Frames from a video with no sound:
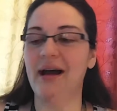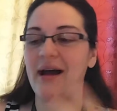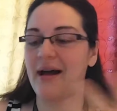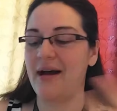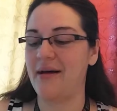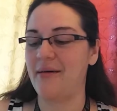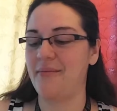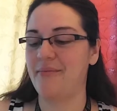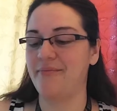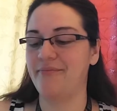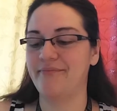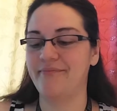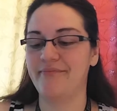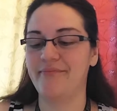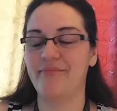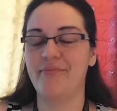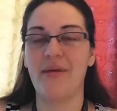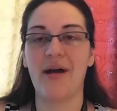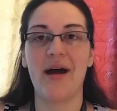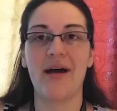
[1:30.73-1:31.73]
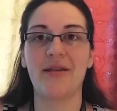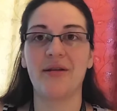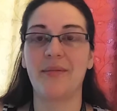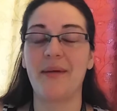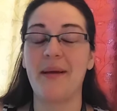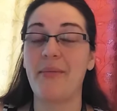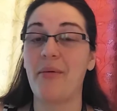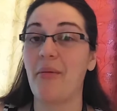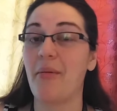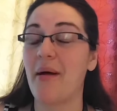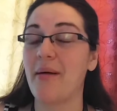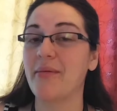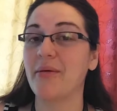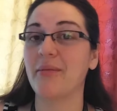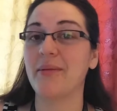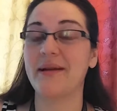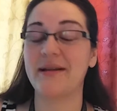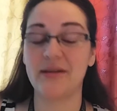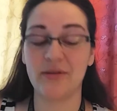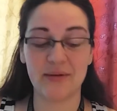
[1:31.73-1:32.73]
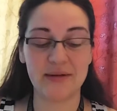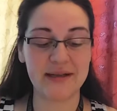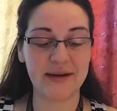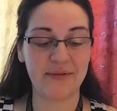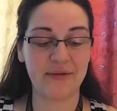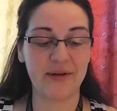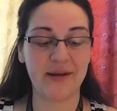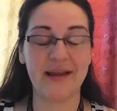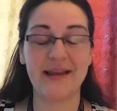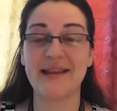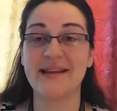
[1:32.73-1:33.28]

Um, other people probably do it differently.